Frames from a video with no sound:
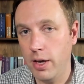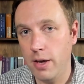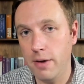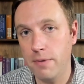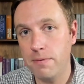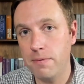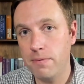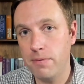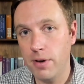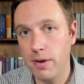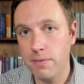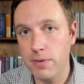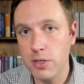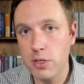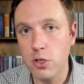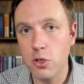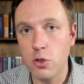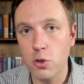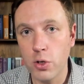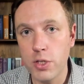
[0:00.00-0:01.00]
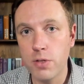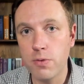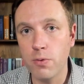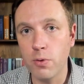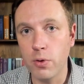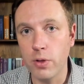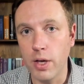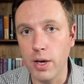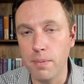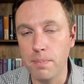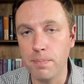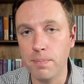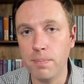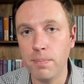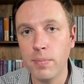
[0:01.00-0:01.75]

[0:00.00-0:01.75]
if it's a choice for them.